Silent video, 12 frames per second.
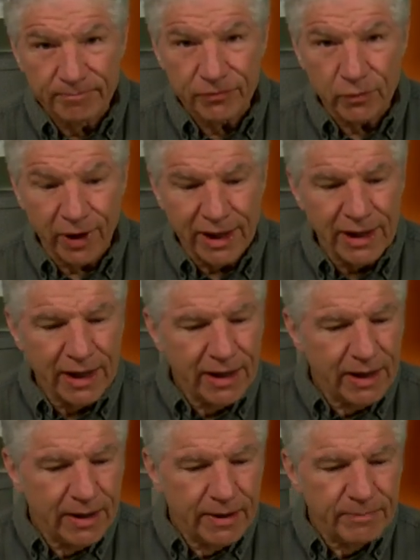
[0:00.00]
right?
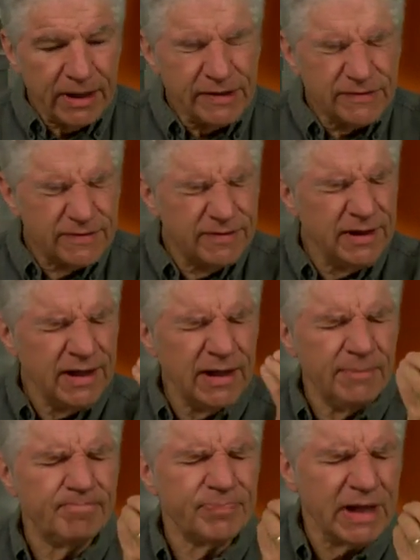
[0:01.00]
It's, the,
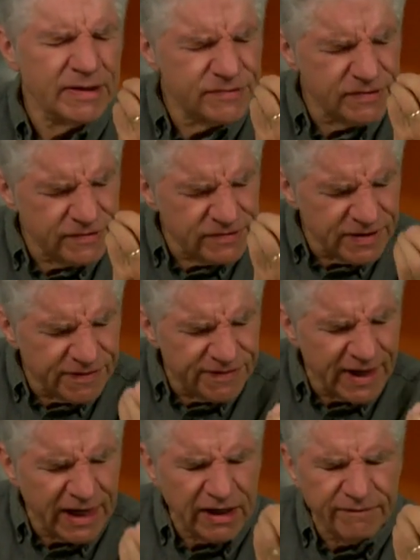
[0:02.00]
it's a
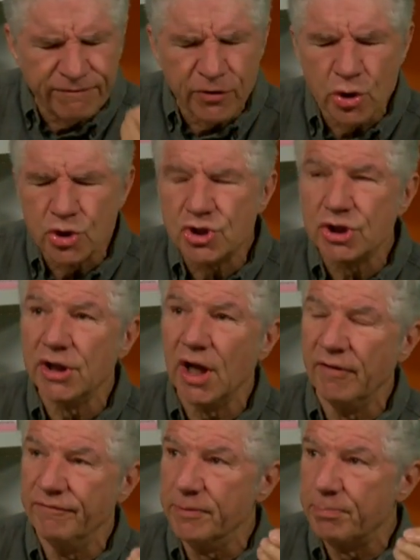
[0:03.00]
synthetic version
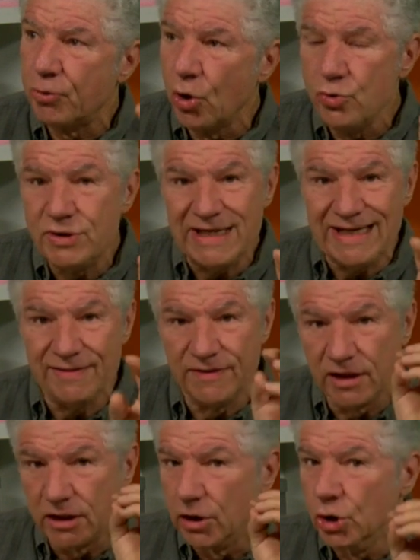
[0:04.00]
of the protein that
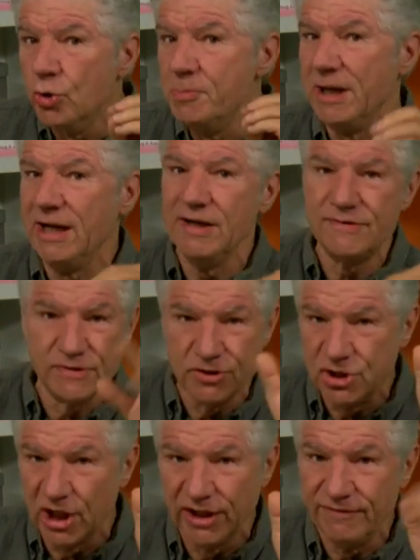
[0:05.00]
illuminates a
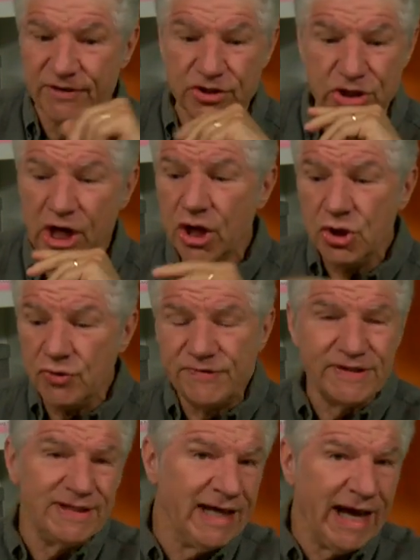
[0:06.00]
jellyfish. You see
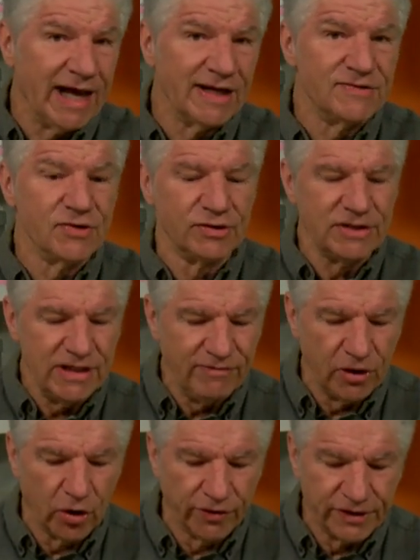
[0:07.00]
the ads on TV
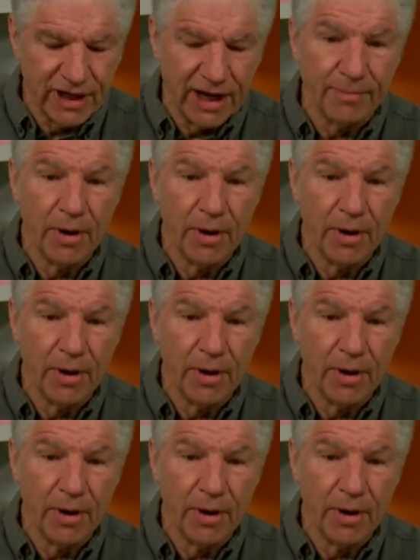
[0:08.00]
all the time.